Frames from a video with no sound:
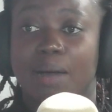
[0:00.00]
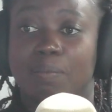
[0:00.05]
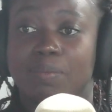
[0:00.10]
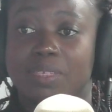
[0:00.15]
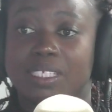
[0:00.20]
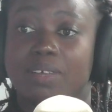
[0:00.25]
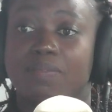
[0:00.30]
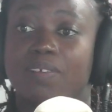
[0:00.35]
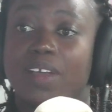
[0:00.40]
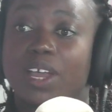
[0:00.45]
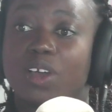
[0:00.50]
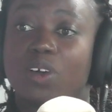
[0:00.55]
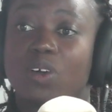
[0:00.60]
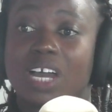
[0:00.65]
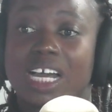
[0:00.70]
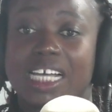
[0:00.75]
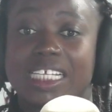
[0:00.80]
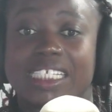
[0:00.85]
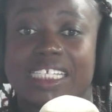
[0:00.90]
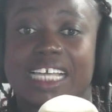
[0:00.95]
cervical
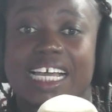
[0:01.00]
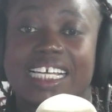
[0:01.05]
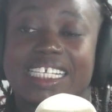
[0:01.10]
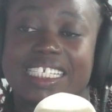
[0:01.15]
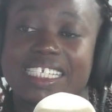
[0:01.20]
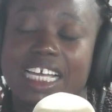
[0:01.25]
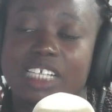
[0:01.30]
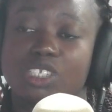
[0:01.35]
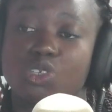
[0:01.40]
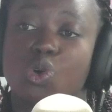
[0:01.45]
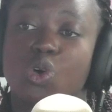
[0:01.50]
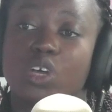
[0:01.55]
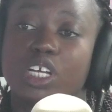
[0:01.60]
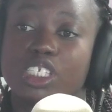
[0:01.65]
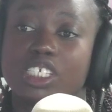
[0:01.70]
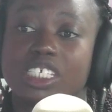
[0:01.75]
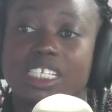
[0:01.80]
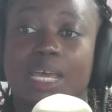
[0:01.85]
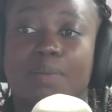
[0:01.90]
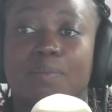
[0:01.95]
cancer, and start talking
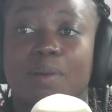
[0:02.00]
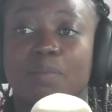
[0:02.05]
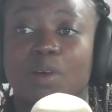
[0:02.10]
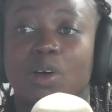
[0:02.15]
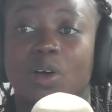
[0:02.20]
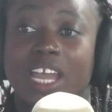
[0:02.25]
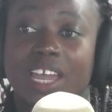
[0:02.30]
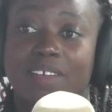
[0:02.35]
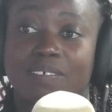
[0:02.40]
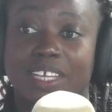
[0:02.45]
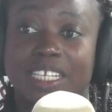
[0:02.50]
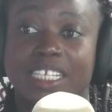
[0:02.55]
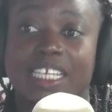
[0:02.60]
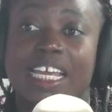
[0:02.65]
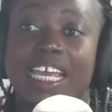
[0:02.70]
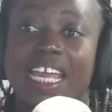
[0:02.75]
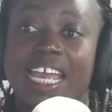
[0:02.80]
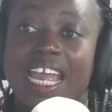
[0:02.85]
to them about even